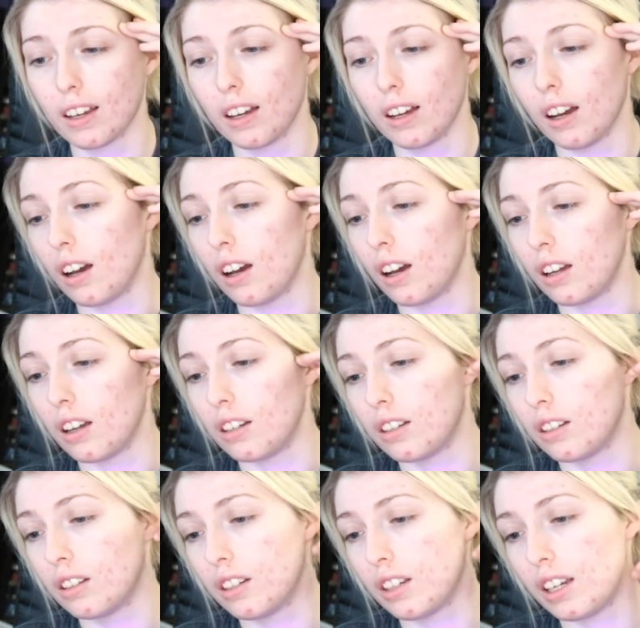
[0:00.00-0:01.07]

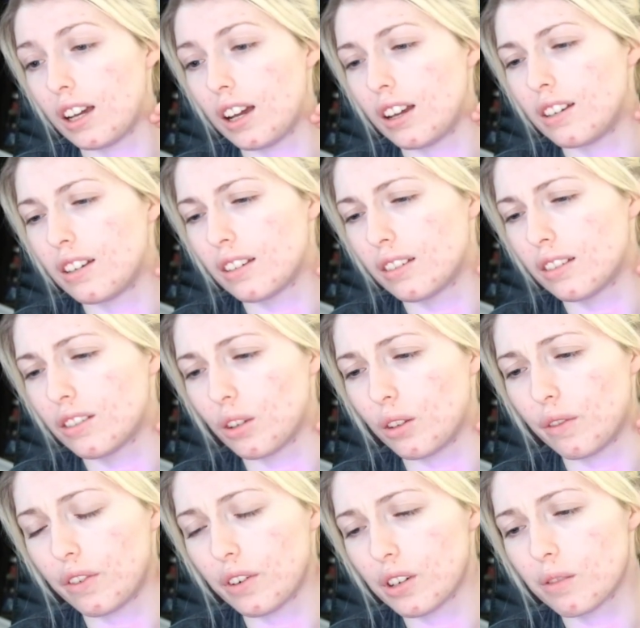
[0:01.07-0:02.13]
Yeah, so the
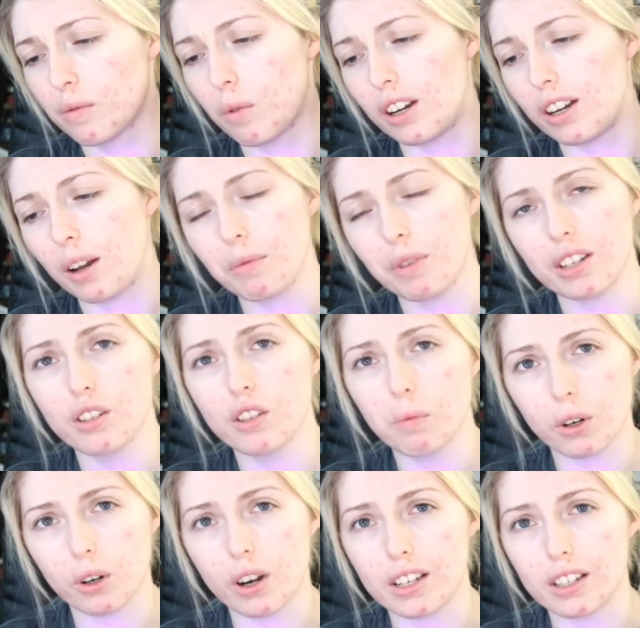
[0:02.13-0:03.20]
first one, I'm not super
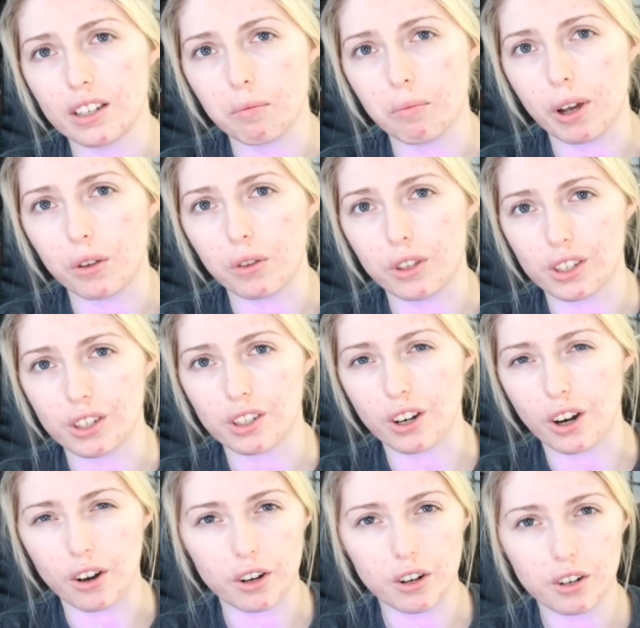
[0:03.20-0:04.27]
crazy about the
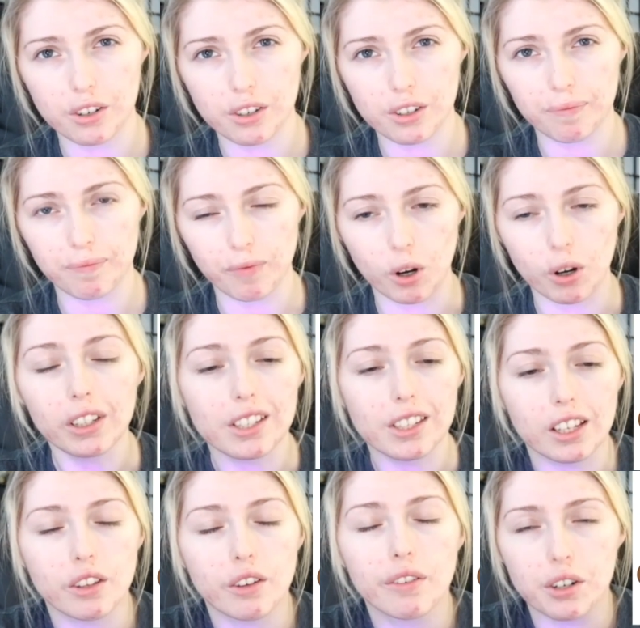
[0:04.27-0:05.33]
starters, or at least
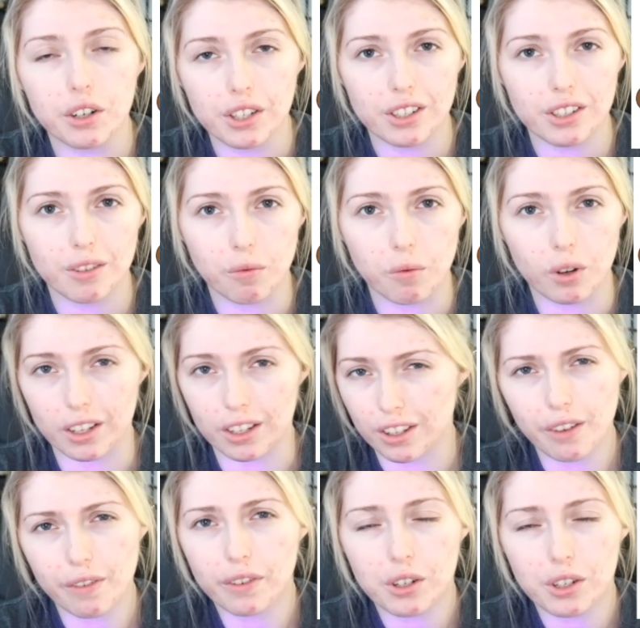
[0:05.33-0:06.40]
like the first
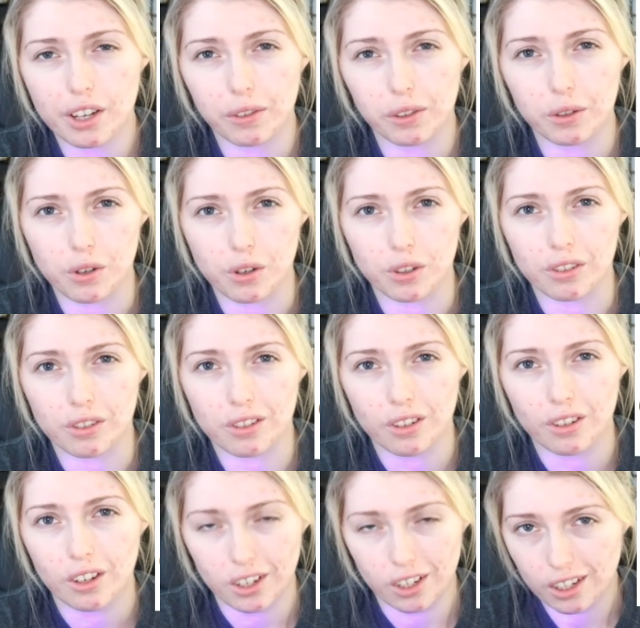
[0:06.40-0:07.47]
evolutions
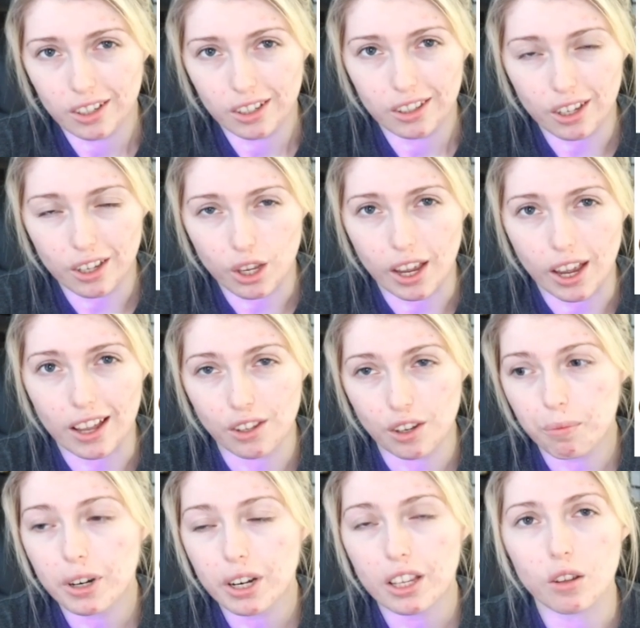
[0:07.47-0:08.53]
that you get. They're
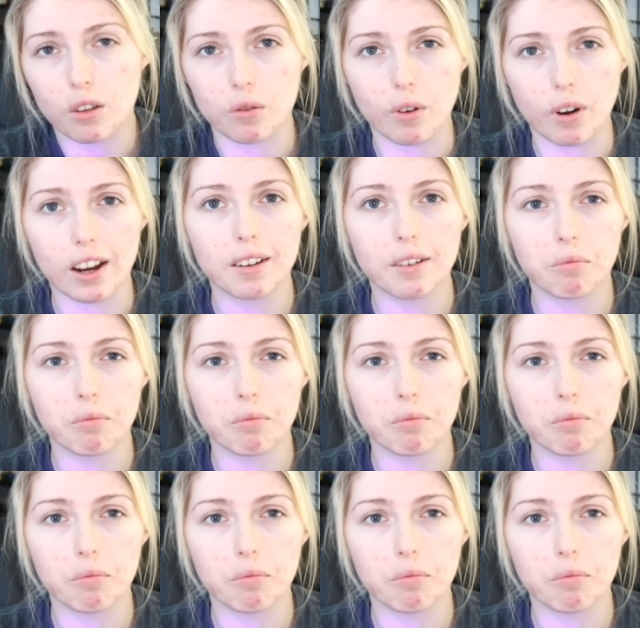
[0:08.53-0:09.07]
pretty cute, right?